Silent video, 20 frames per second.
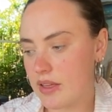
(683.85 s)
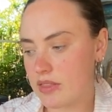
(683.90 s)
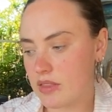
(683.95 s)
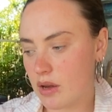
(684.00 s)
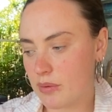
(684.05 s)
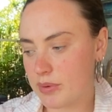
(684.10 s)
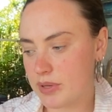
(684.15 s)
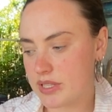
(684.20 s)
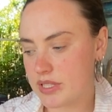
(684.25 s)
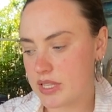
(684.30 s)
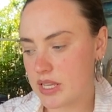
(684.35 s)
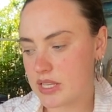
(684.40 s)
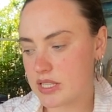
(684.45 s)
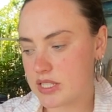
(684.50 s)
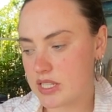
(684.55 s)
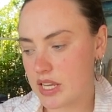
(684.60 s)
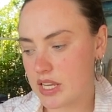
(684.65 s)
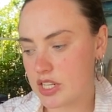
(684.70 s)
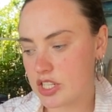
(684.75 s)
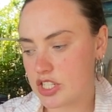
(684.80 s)
There'll be
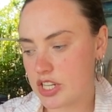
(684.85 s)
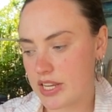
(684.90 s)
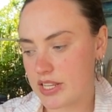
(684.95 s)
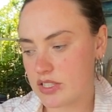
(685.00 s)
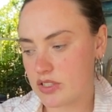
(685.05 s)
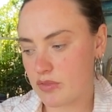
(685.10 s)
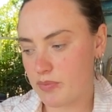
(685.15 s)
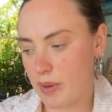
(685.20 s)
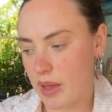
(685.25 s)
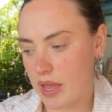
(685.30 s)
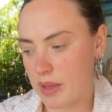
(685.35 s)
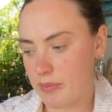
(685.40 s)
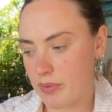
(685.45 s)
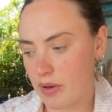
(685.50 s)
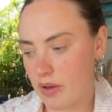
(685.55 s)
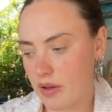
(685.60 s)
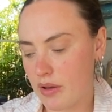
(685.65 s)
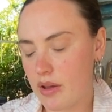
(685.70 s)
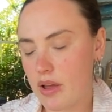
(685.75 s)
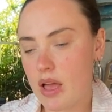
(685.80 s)
16 sheets of
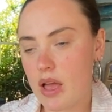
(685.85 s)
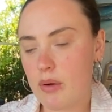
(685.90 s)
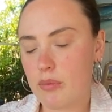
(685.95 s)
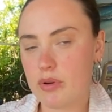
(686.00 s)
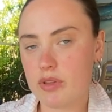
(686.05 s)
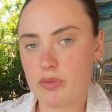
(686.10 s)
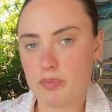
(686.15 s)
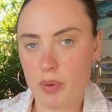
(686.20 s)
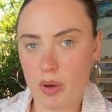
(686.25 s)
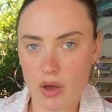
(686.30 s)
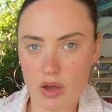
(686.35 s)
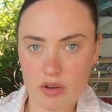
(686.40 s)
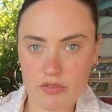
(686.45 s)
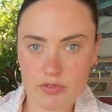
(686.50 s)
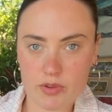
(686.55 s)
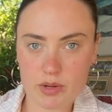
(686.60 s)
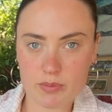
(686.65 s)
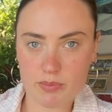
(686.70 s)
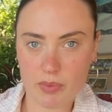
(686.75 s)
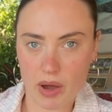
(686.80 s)
paper with
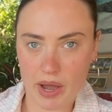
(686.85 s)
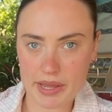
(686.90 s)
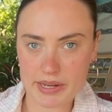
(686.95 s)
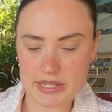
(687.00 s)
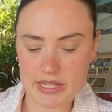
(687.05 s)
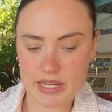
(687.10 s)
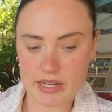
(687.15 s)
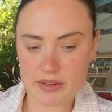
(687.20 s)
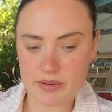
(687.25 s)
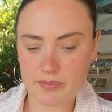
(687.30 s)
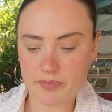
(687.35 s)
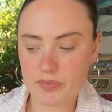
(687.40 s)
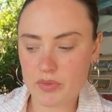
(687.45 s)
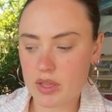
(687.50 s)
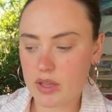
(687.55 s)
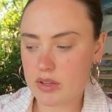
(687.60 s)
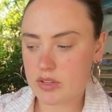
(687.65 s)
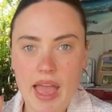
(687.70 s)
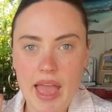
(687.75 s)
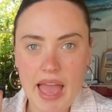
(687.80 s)
perfect binding.
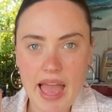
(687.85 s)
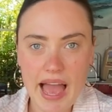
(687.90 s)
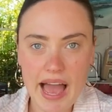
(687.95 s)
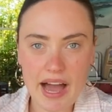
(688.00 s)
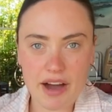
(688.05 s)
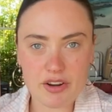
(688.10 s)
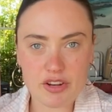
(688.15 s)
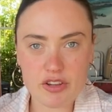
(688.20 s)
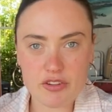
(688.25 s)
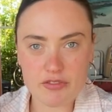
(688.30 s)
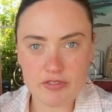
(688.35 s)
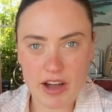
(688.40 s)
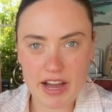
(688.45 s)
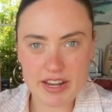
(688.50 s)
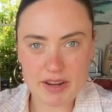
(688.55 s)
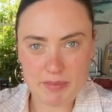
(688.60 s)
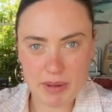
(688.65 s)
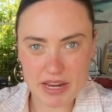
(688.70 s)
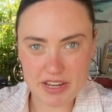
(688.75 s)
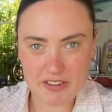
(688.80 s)
How do you
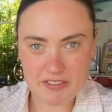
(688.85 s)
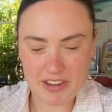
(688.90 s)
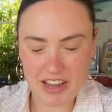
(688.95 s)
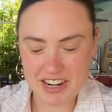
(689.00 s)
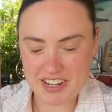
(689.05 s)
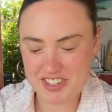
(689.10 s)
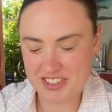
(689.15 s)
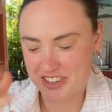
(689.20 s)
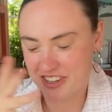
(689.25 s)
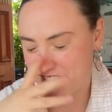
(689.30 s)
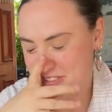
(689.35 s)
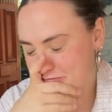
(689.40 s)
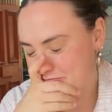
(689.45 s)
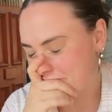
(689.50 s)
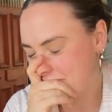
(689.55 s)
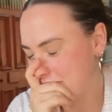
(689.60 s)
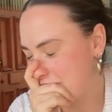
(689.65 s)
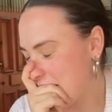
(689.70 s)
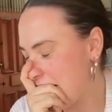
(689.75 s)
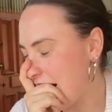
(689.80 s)
find a manufacturer?
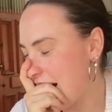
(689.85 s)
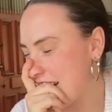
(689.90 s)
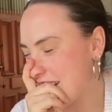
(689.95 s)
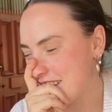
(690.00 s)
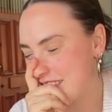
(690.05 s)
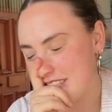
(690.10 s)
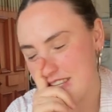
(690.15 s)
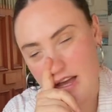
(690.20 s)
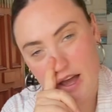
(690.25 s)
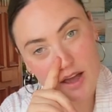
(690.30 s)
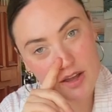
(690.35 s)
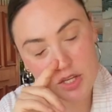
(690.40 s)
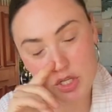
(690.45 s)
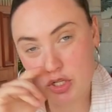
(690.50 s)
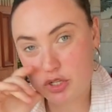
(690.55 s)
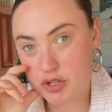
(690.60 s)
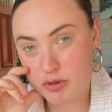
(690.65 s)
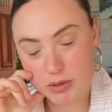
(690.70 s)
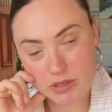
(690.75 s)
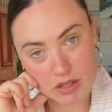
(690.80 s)
Guys,
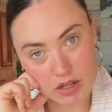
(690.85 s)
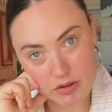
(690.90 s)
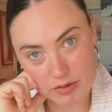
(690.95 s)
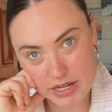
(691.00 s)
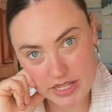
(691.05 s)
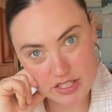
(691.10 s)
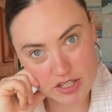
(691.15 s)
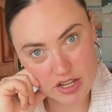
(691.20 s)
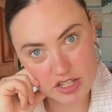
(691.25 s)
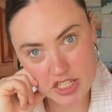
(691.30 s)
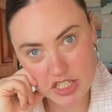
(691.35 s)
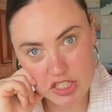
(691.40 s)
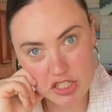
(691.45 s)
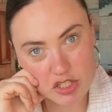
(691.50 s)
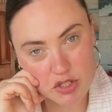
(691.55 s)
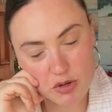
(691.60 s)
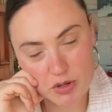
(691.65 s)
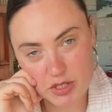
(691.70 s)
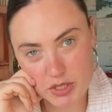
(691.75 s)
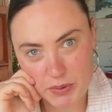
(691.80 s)
you do a lot of research and
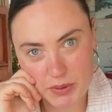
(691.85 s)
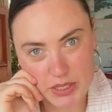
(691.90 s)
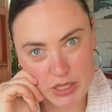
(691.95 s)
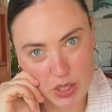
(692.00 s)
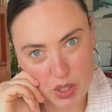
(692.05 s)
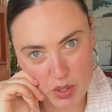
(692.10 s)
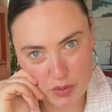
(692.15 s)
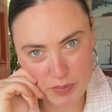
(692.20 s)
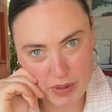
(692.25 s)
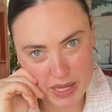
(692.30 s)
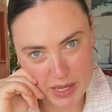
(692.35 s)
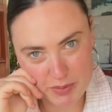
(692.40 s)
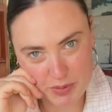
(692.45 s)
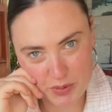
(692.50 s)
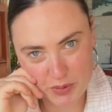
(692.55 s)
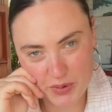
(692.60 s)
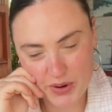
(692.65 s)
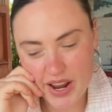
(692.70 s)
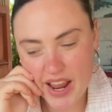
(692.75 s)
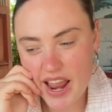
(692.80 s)
you talk to a lot of
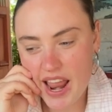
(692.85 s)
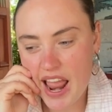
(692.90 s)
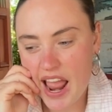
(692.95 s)
people.